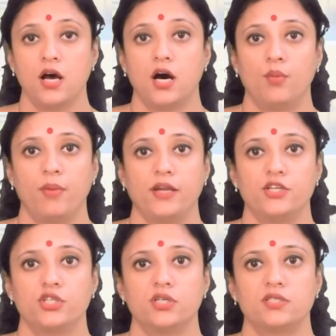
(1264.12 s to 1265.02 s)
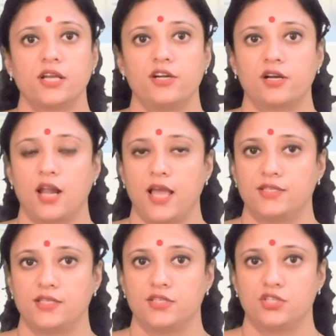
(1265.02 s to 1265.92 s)
a manager
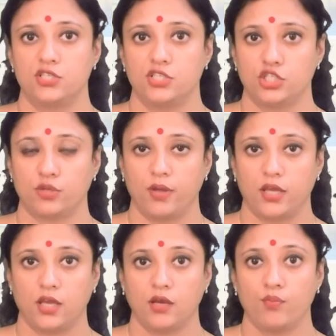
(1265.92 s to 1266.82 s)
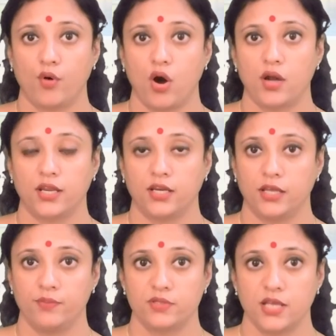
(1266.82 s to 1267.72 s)
centralizes decision making for in
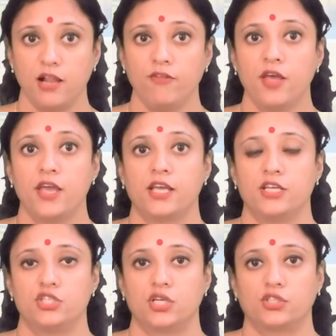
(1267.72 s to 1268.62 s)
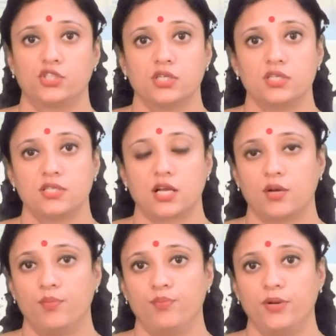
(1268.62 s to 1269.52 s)
himself. He structures the
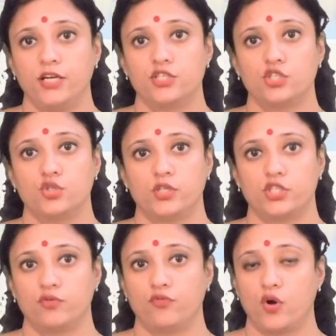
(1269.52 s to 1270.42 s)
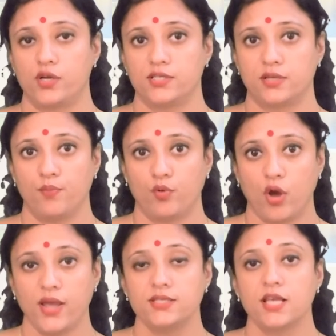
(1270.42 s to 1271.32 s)
complete situation for his
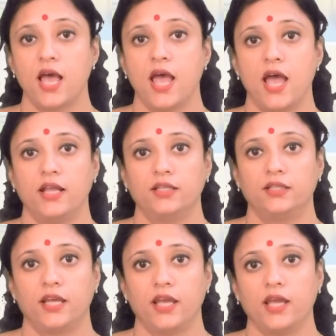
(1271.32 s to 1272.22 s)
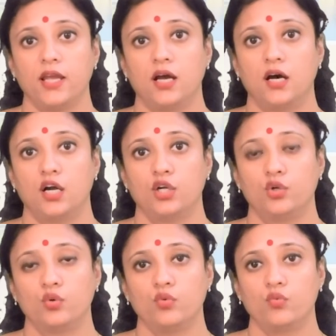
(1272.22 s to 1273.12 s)
employees and they
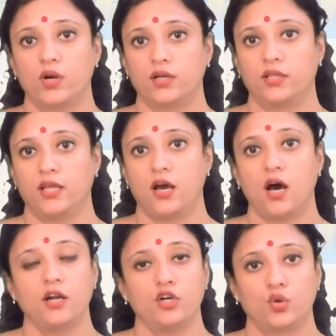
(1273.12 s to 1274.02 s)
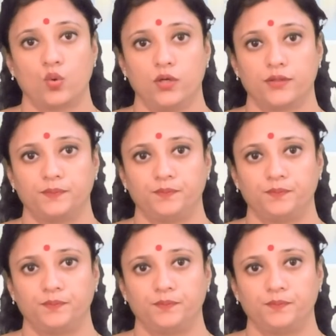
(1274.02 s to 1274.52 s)
do what they are told.